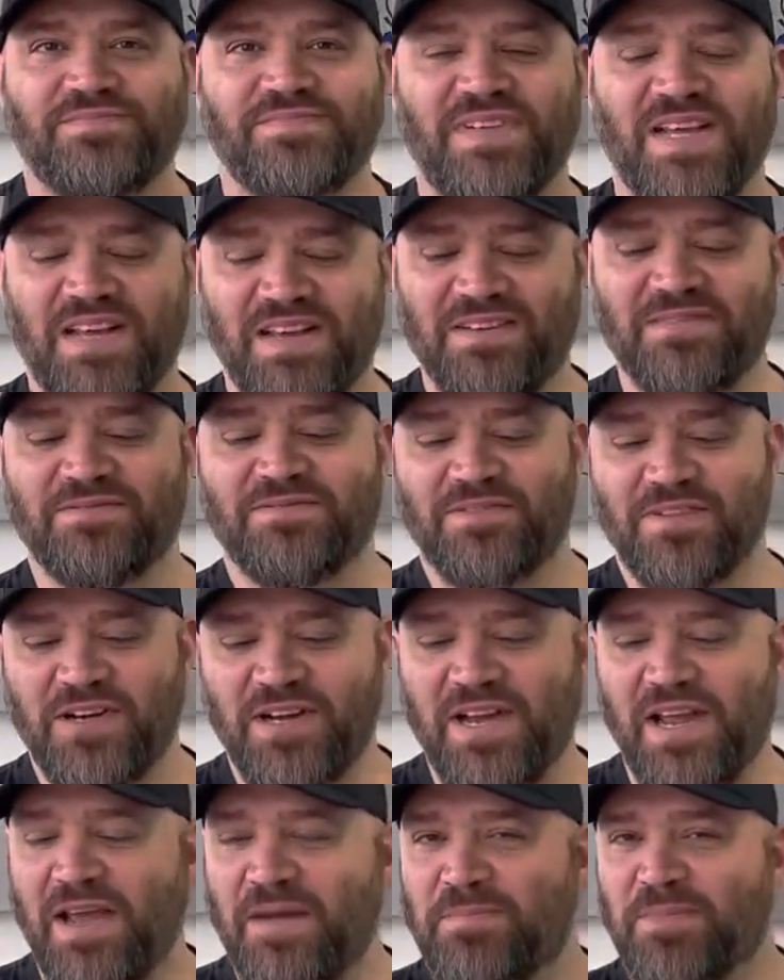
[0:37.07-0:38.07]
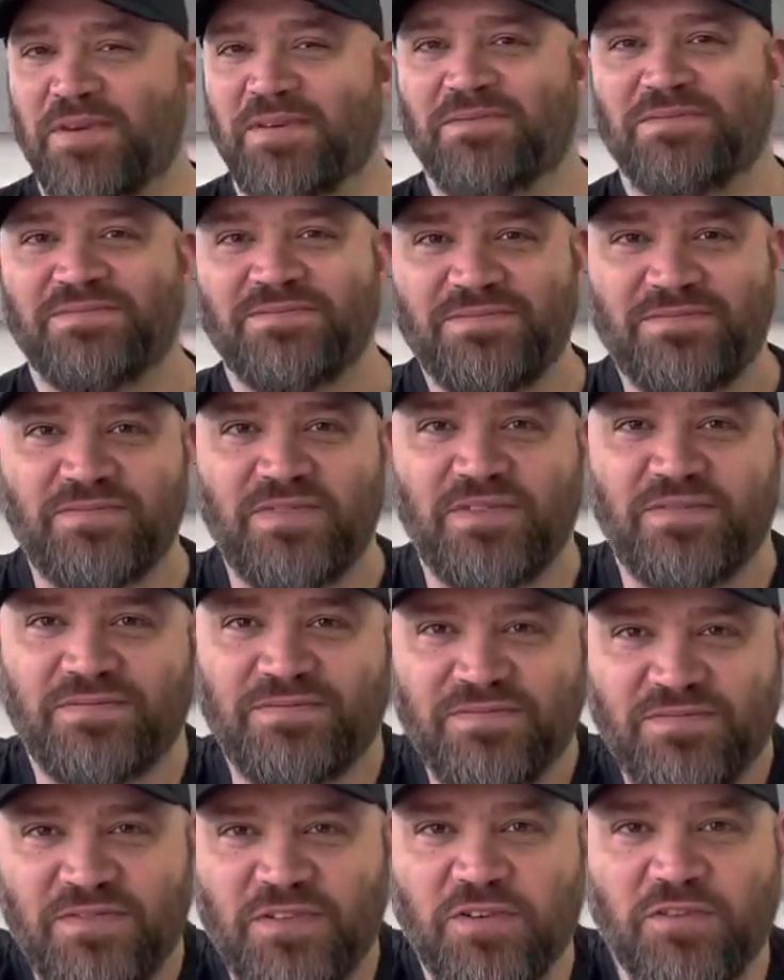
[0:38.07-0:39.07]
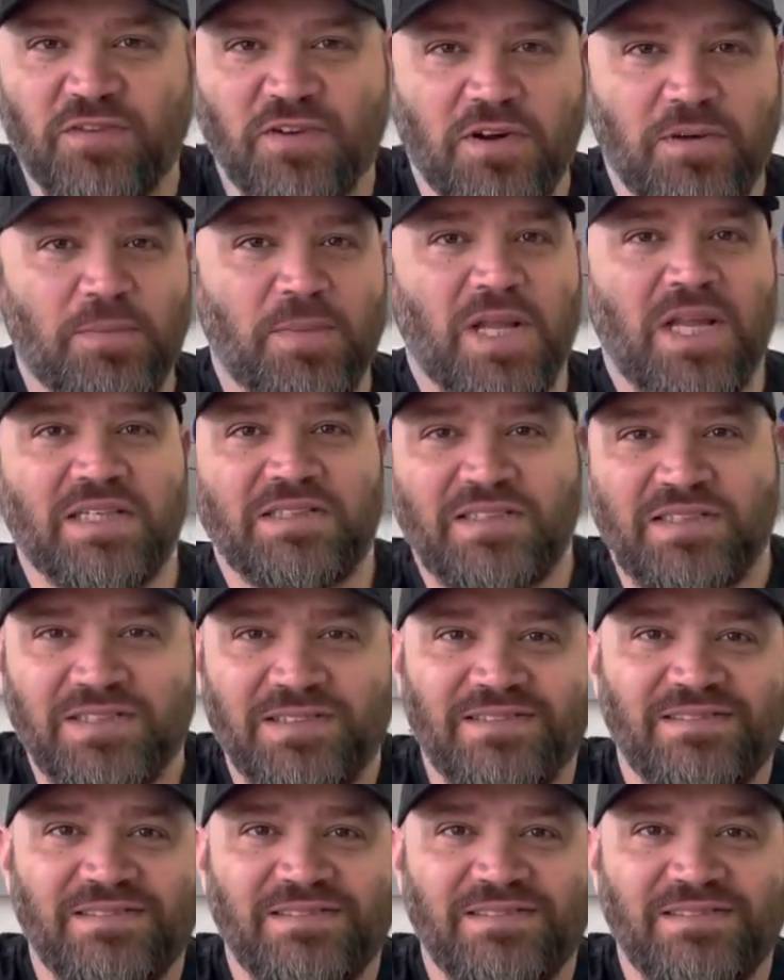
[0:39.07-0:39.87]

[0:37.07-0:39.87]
Yeah, very happy. Feel very blessed.